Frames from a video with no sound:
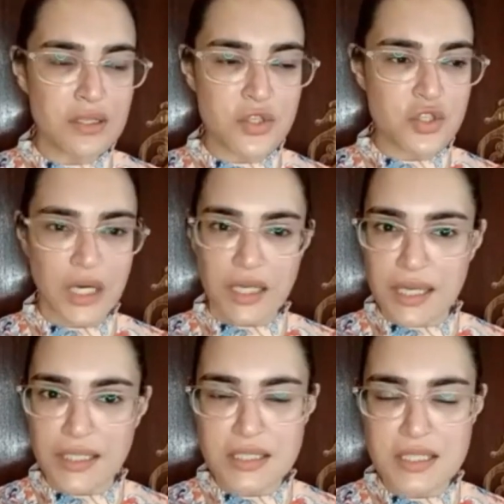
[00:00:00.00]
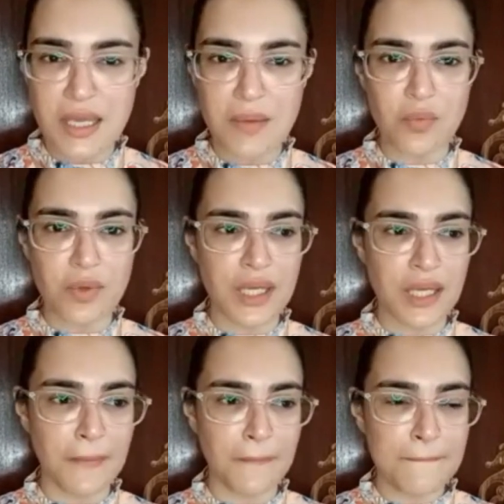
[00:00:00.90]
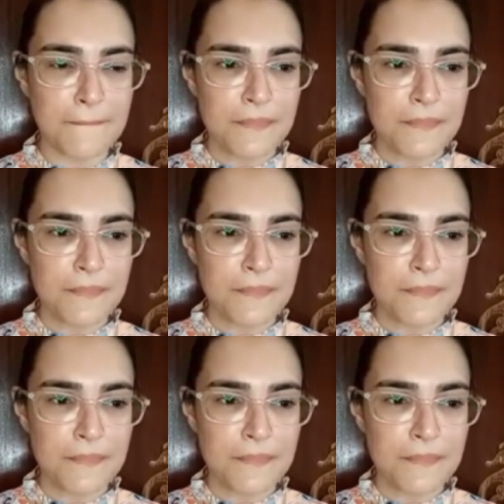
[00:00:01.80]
struggling the same way.